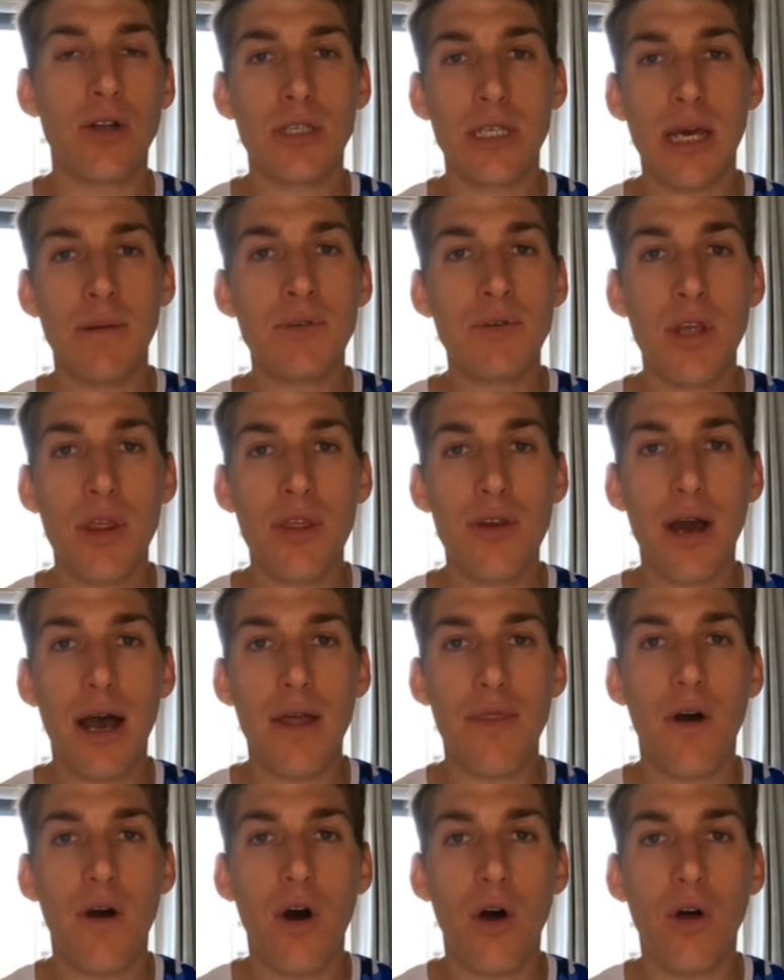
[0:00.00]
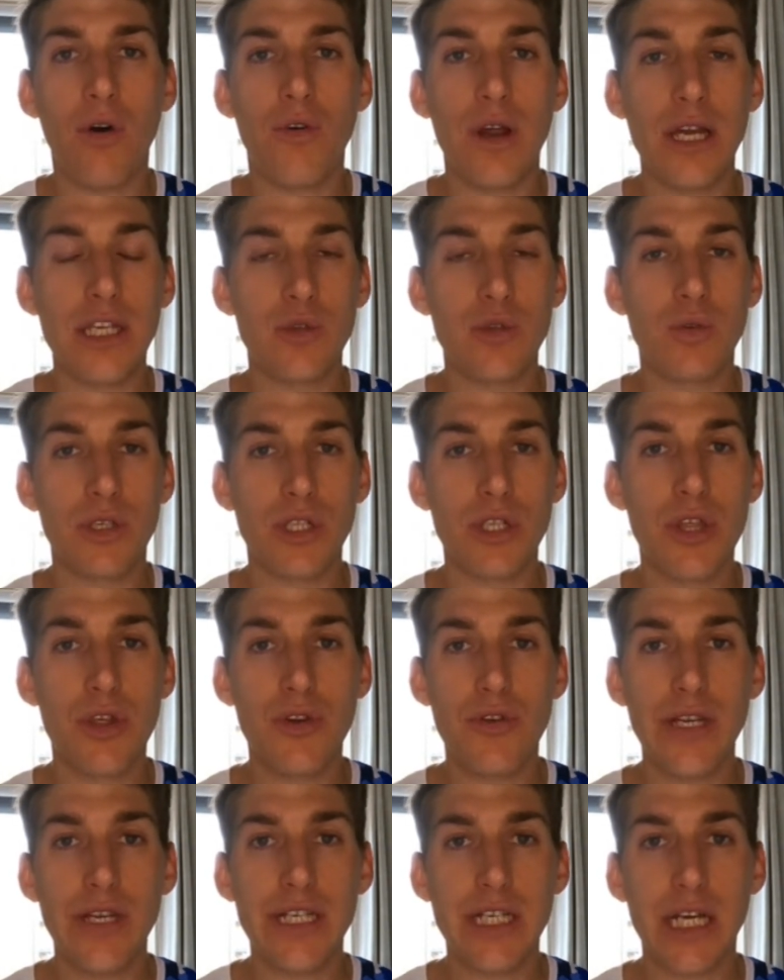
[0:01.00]
consumption throughout the whole race was
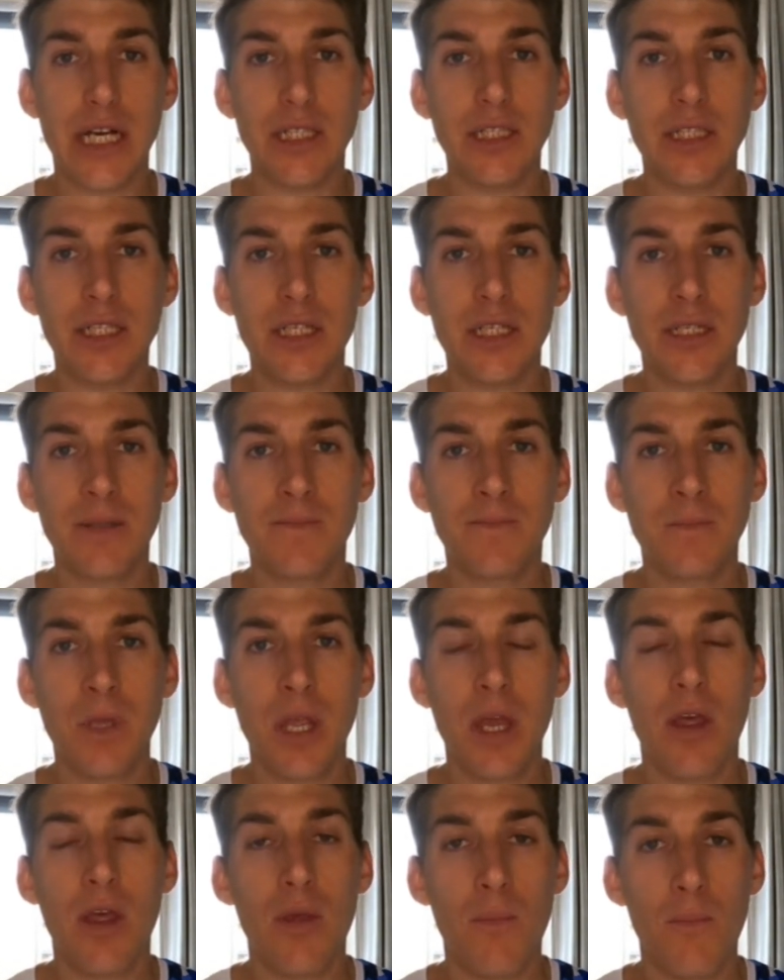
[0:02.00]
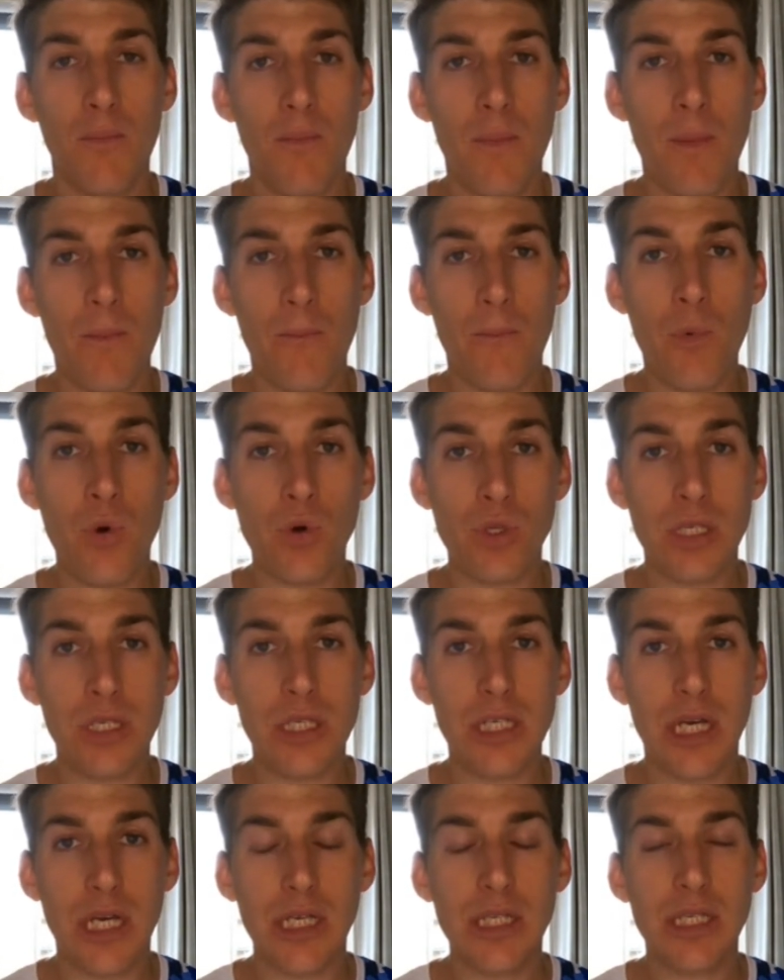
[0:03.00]
3 gels,
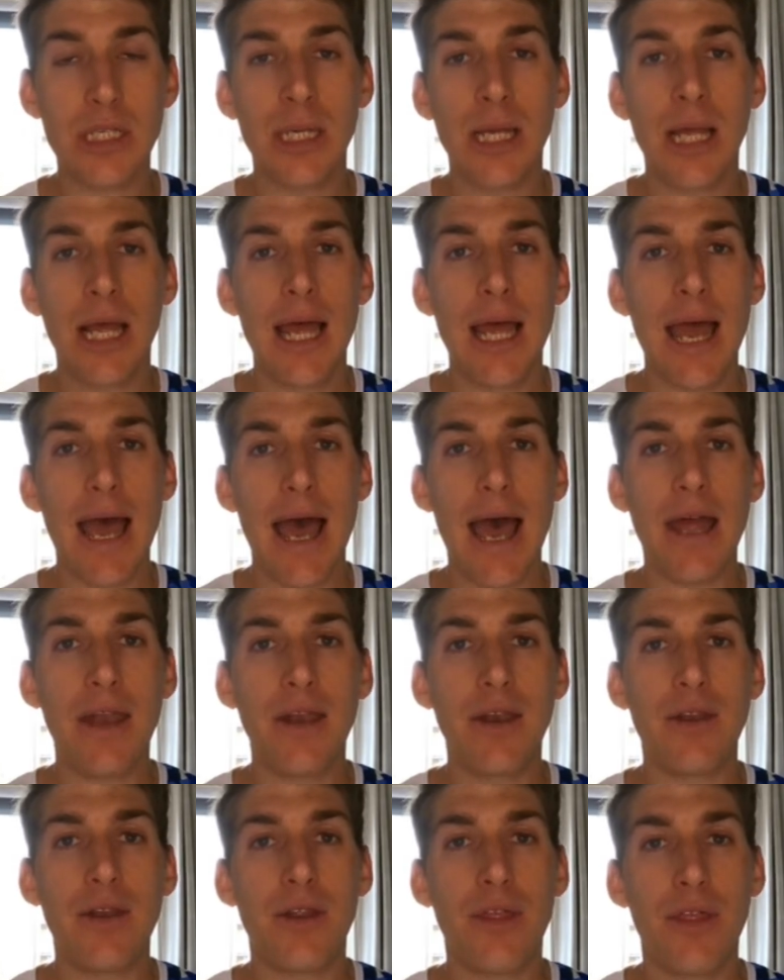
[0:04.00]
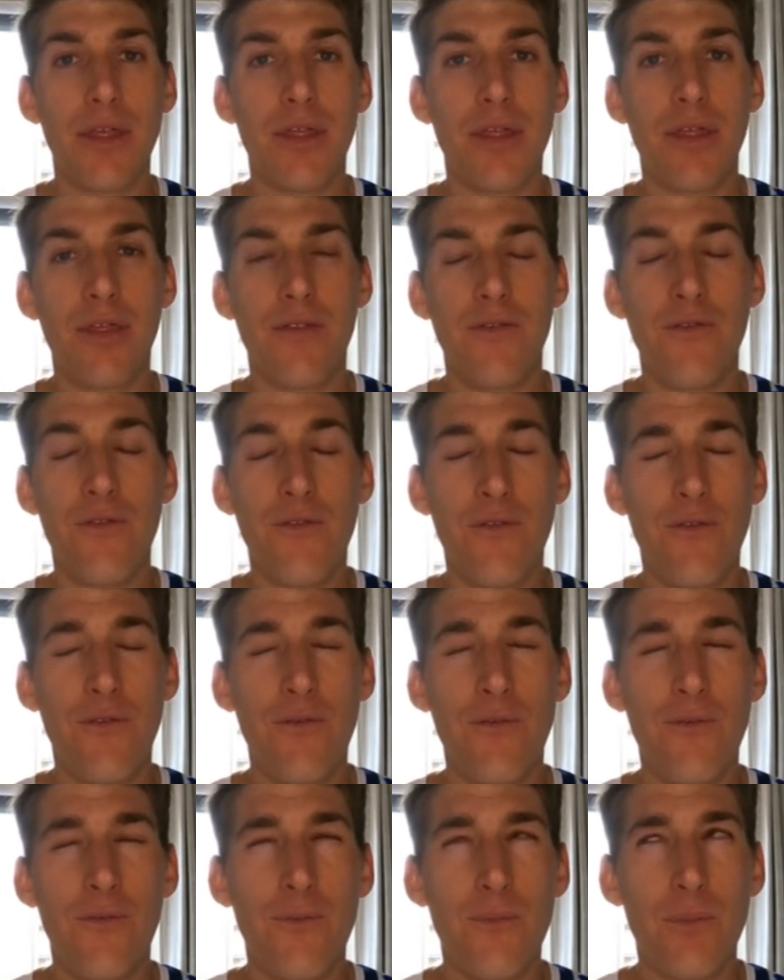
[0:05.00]
Maurten gels, and
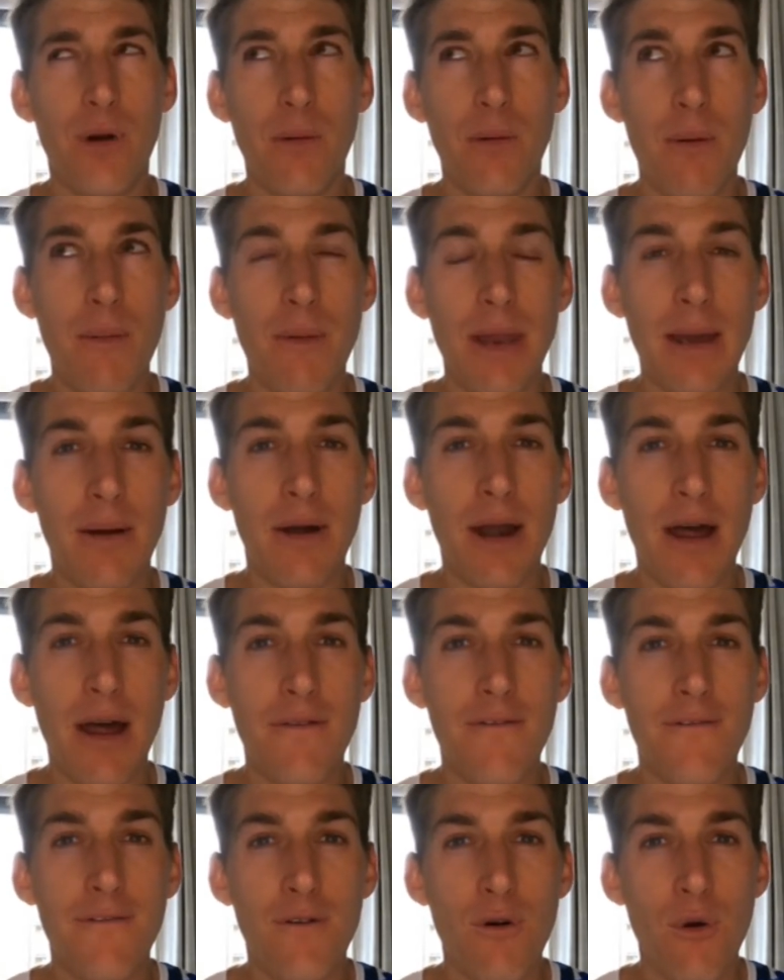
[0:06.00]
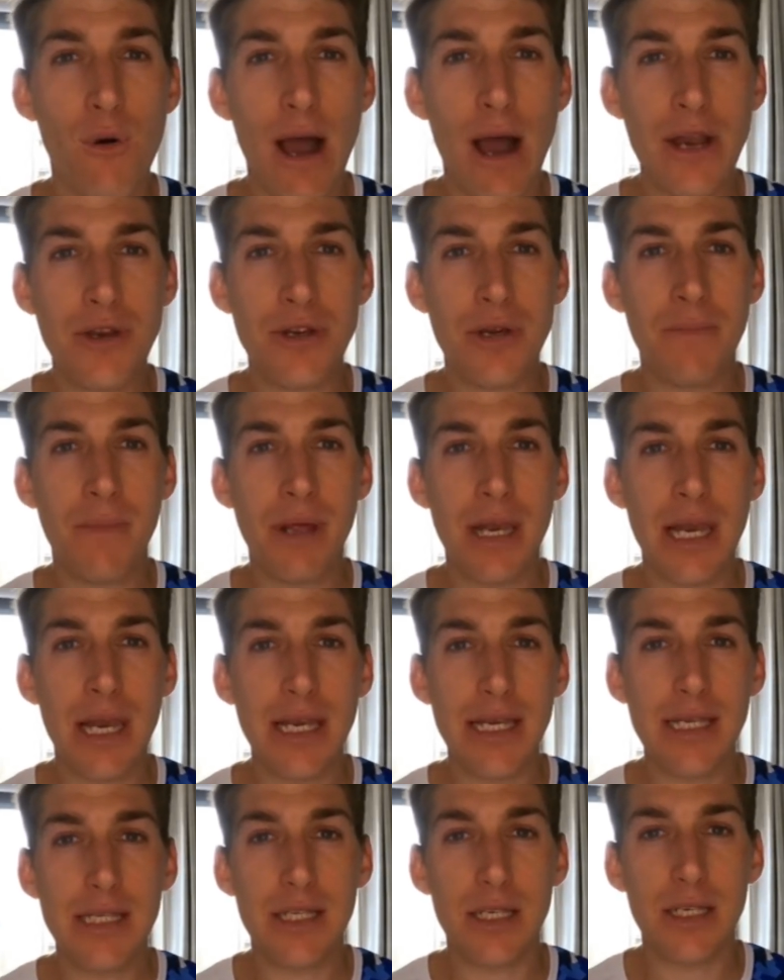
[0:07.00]
probably around 400
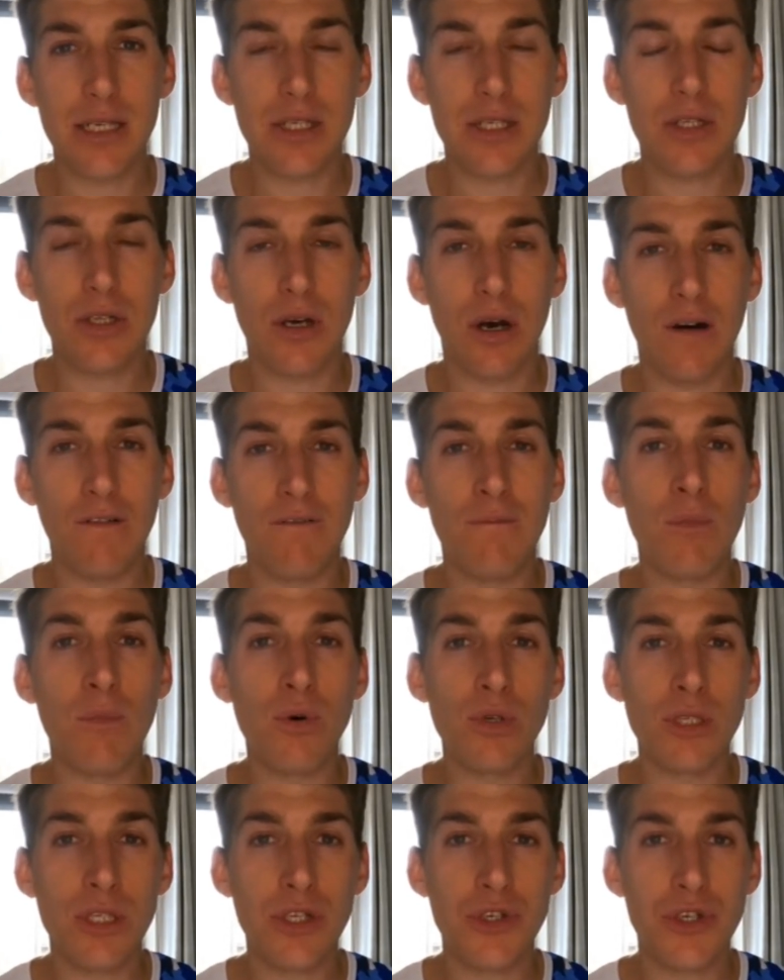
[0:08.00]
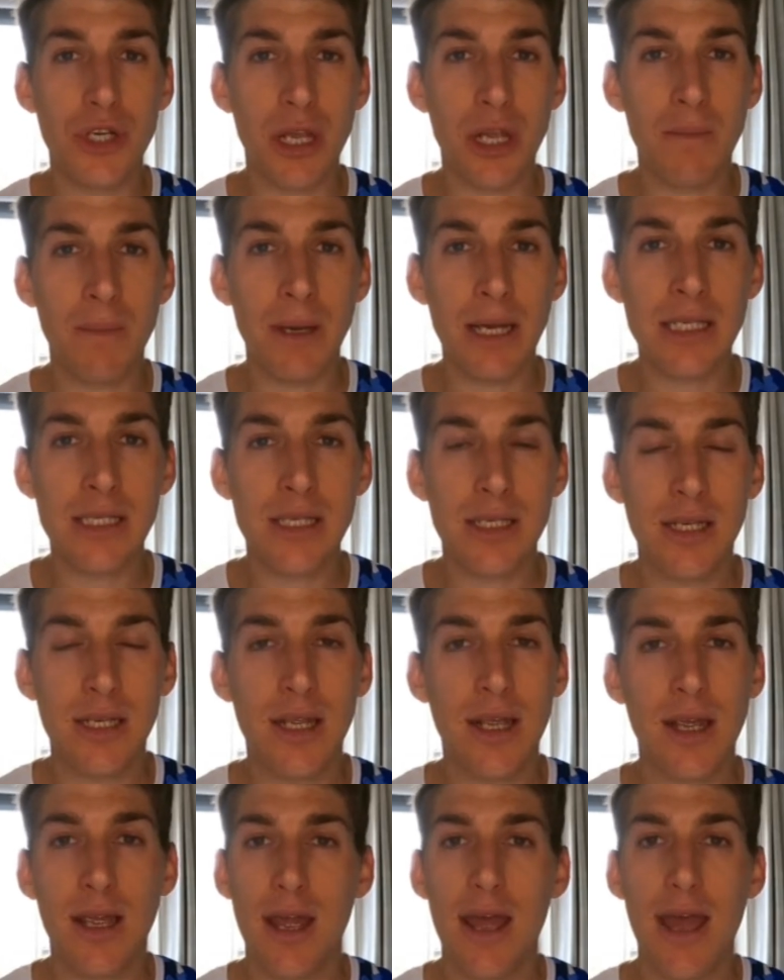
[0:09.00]
milliliters of Maurten drink mix.
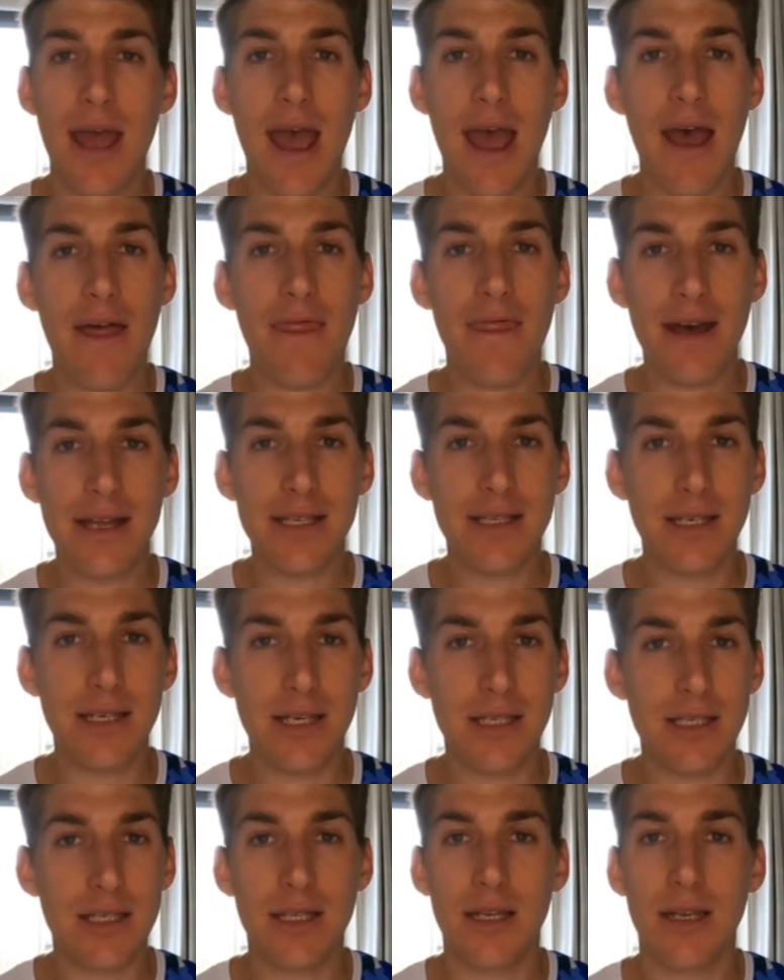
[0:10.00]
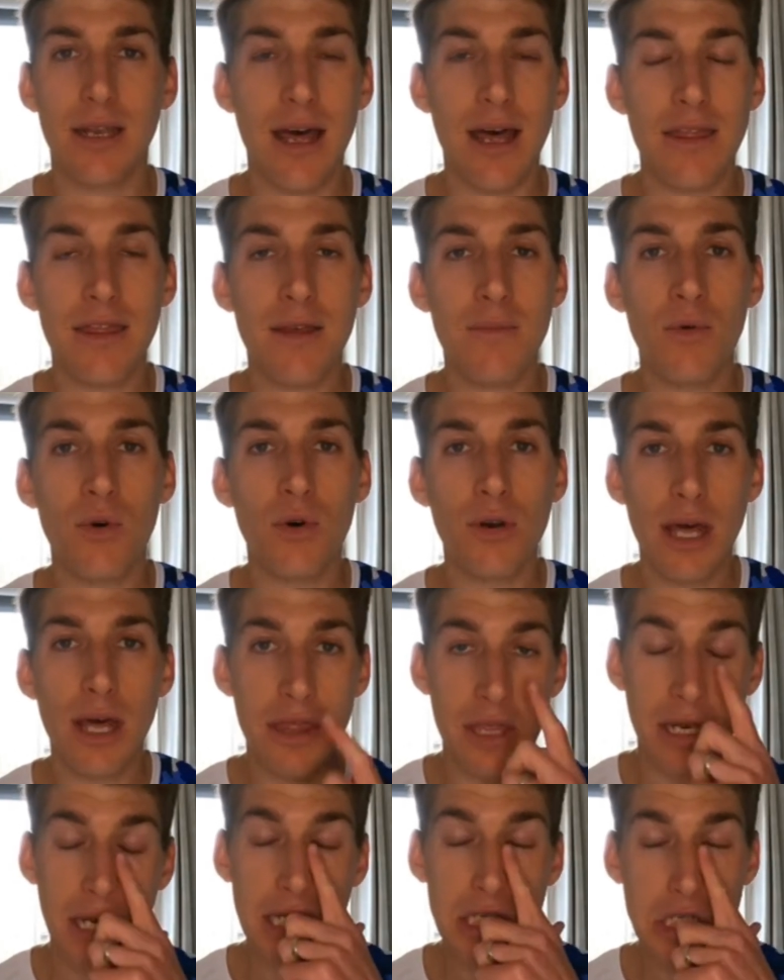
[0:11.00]
And that's it. Nothing more,
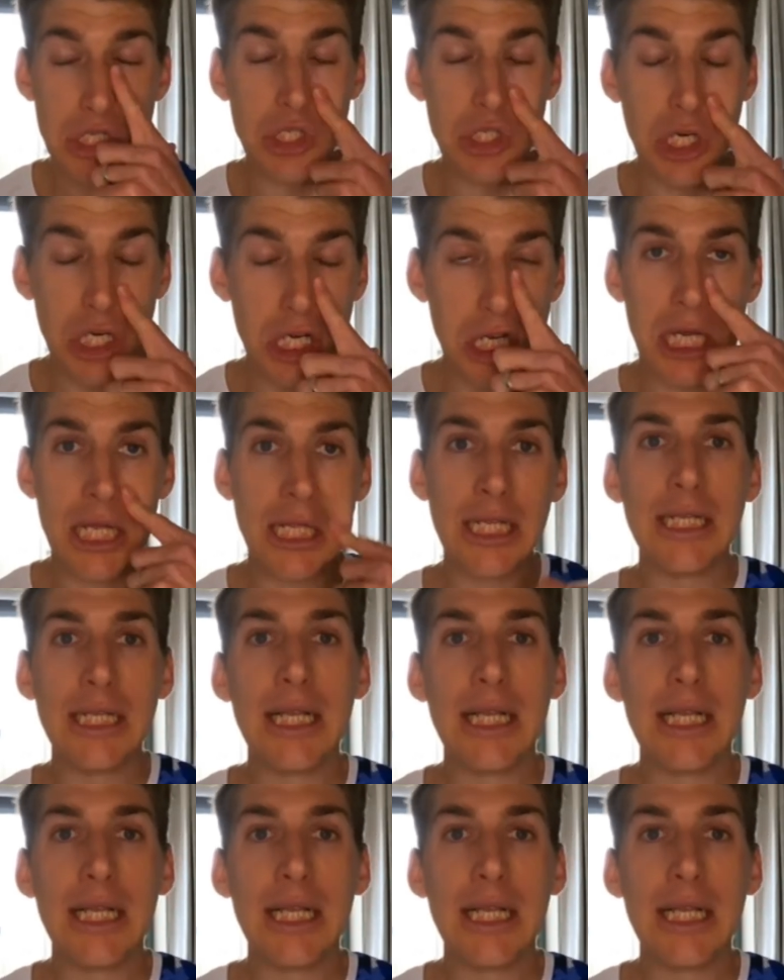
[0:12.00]
nothing less. So